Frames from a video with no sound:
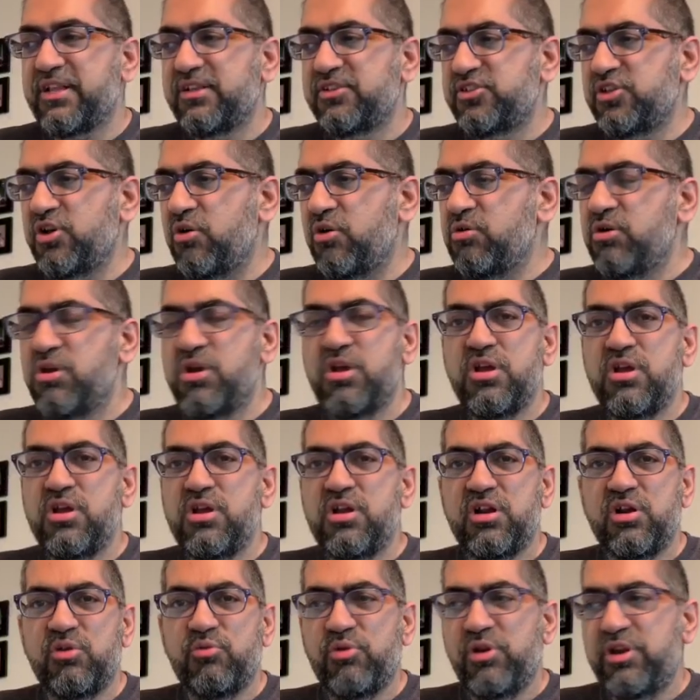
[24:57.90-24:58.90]
So,
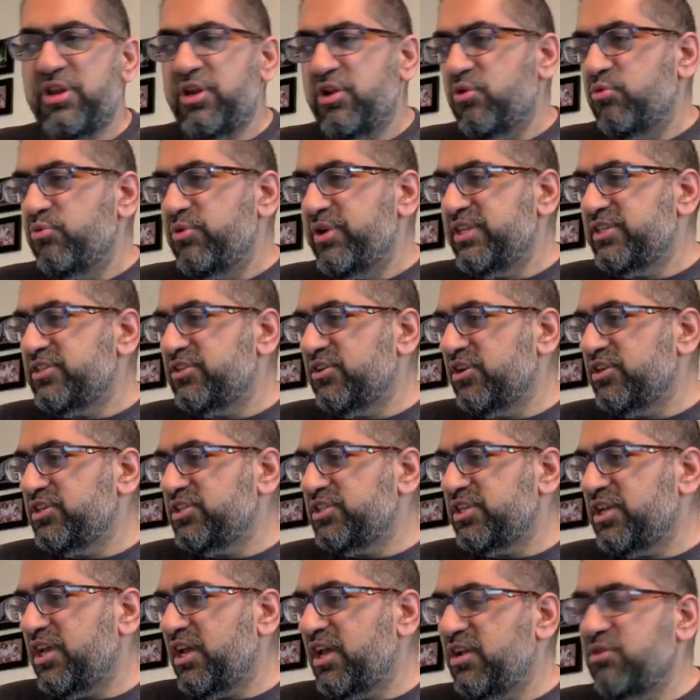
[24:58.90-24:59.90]

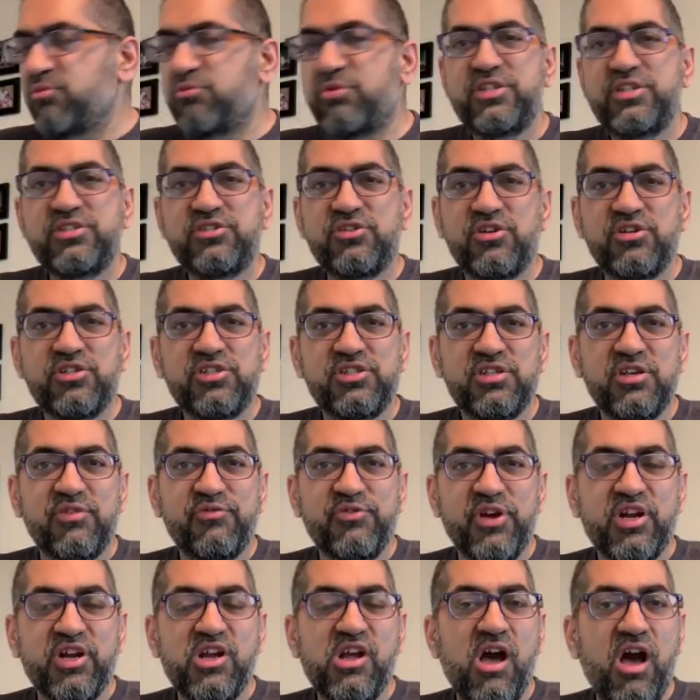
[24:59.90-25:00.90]
research
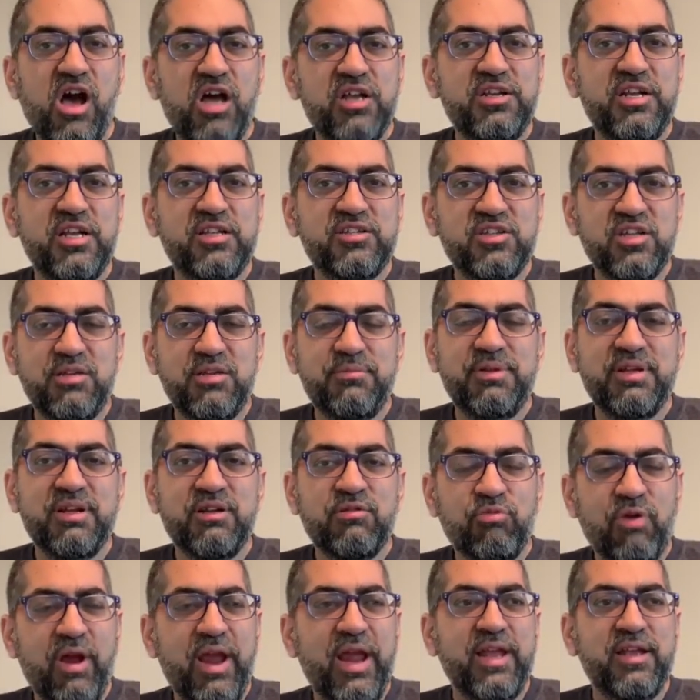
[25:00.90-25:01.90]
for your content is going to be
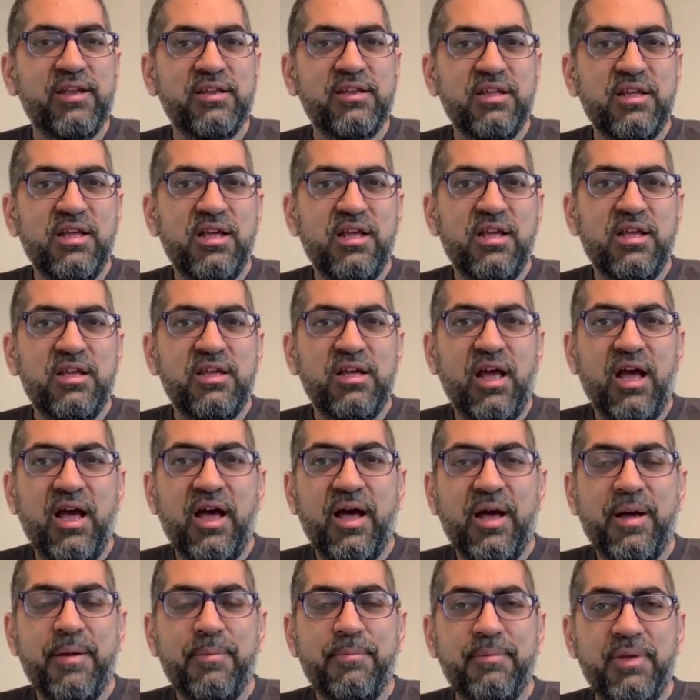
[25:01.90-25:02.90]
great.
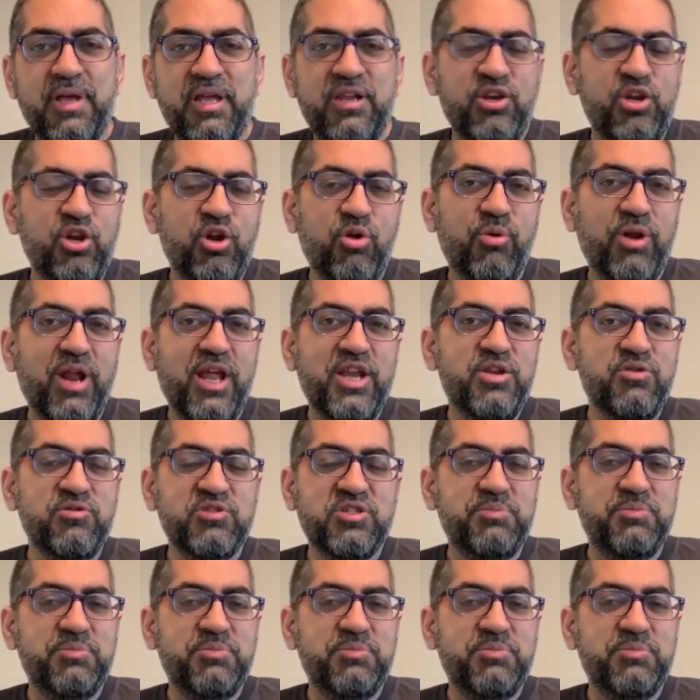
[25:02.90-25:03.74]
And when I do